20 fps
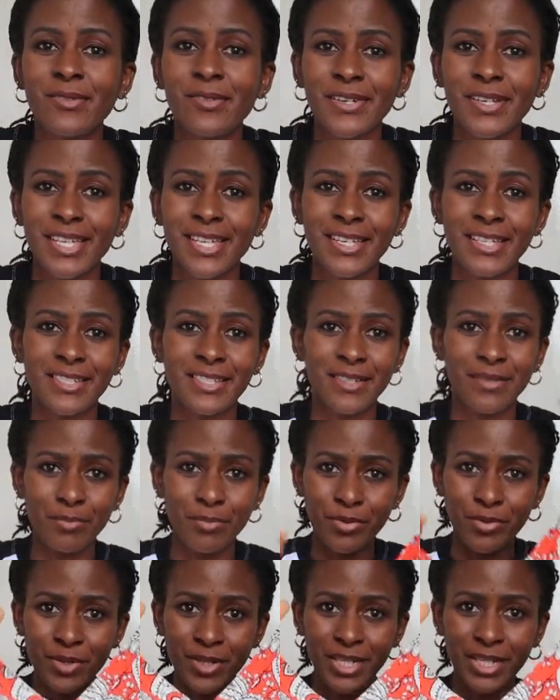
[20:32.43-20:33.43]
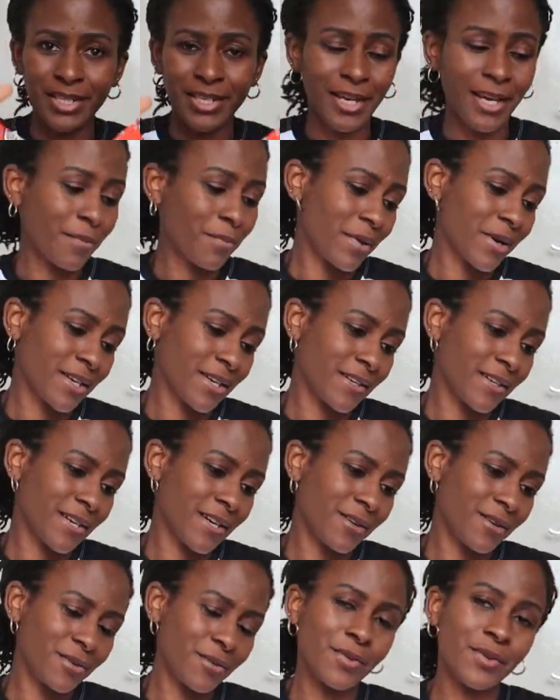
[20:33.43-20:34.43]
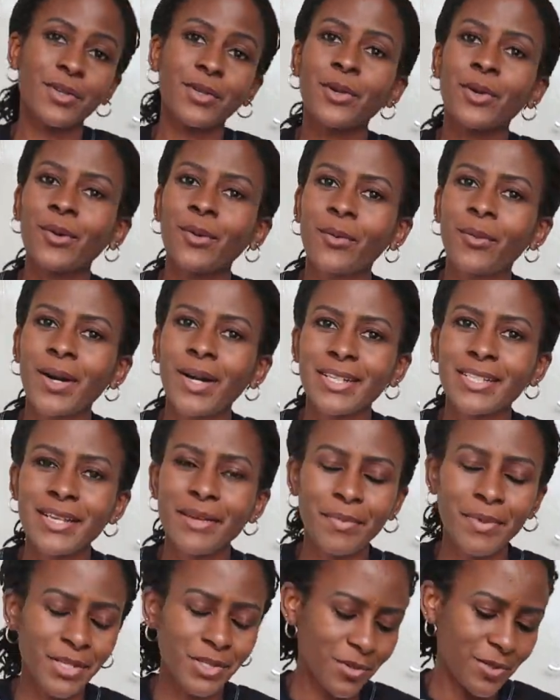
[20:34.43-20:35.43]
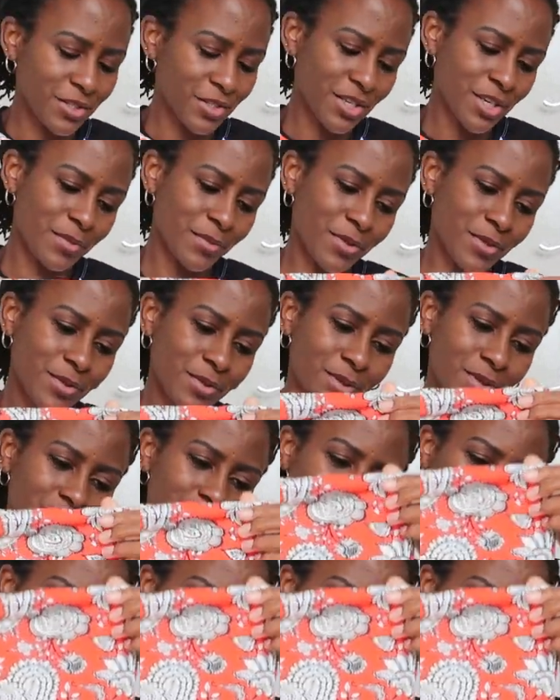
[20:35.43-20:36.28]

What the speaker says: for easy pulling up and down. We know what happens with jumpsuits.